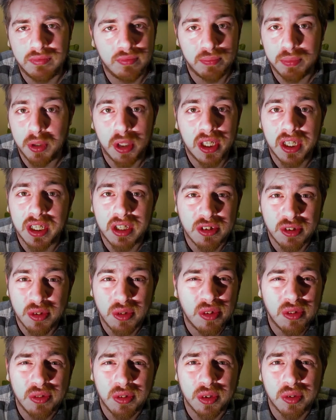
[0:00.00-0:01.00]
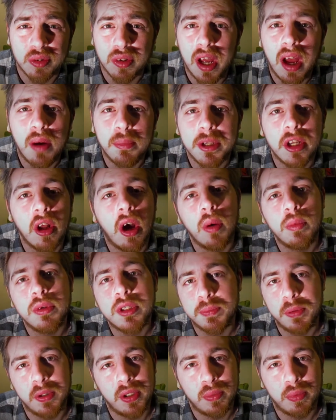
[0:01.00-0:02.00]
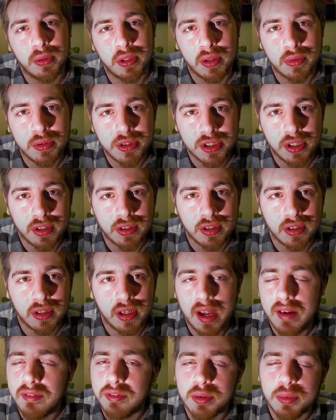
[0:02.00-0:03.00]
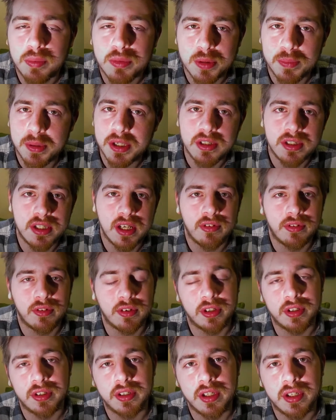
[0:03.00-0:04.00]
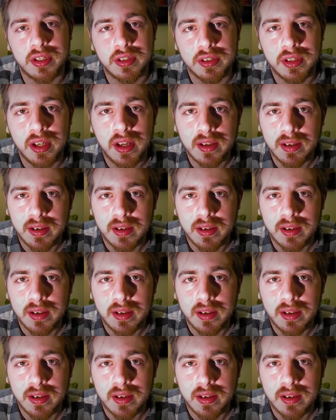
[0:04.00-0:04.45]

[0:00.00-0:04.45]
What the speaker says: bullying is awful. I mean, I was bullied when I was younger. Everyone was a bit different, and